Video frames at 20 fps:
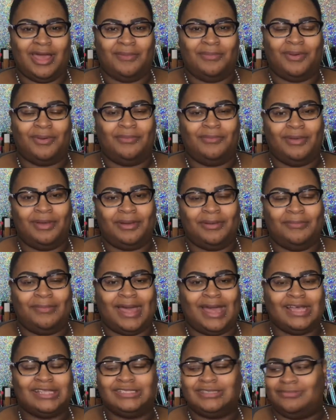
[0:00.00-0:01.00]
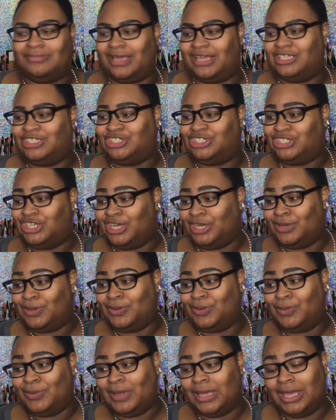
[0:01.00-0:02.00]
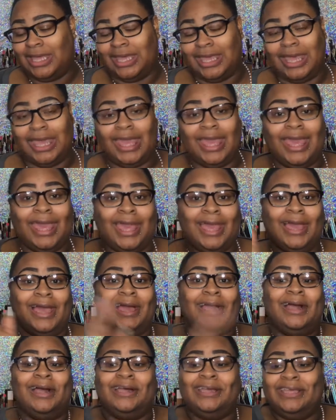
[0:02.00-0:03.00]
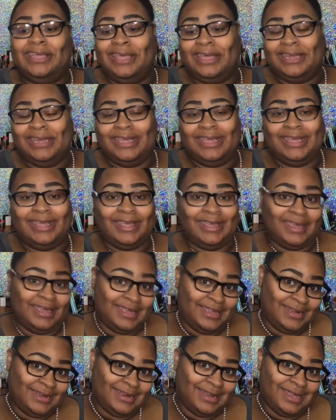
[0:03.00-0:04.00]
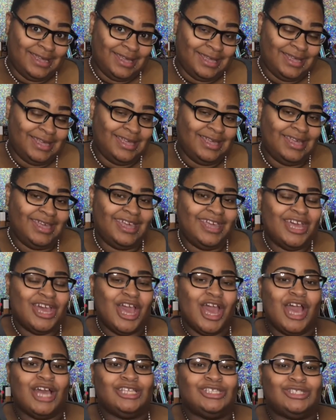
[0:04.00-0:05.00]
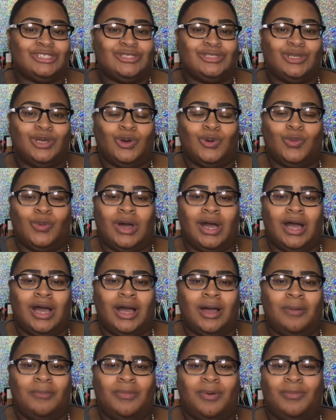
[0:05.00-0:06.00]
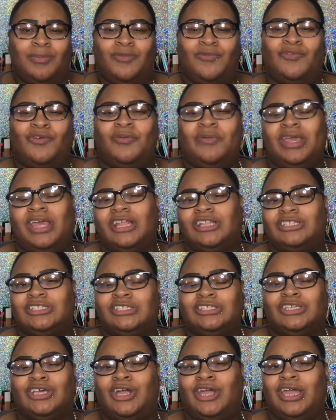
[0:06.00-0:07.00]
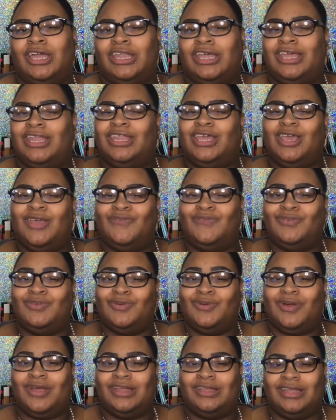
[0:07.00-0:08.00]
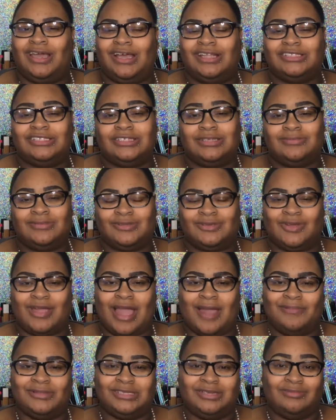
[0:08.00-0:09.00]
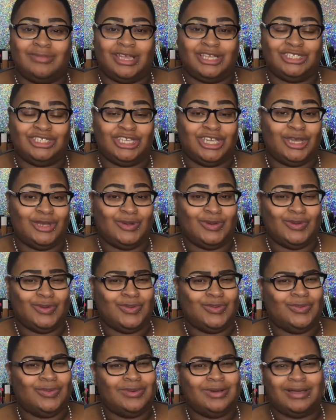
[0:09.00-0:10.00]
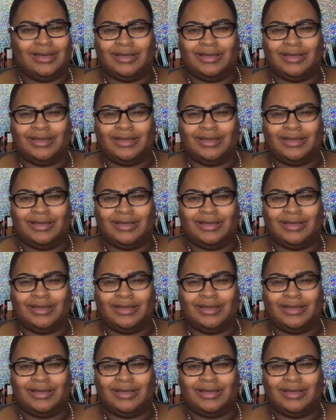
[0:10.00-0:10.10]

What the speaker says: Ep, and welcome back to my channel yet again. So before we get started, if you are not subscribed to my channel,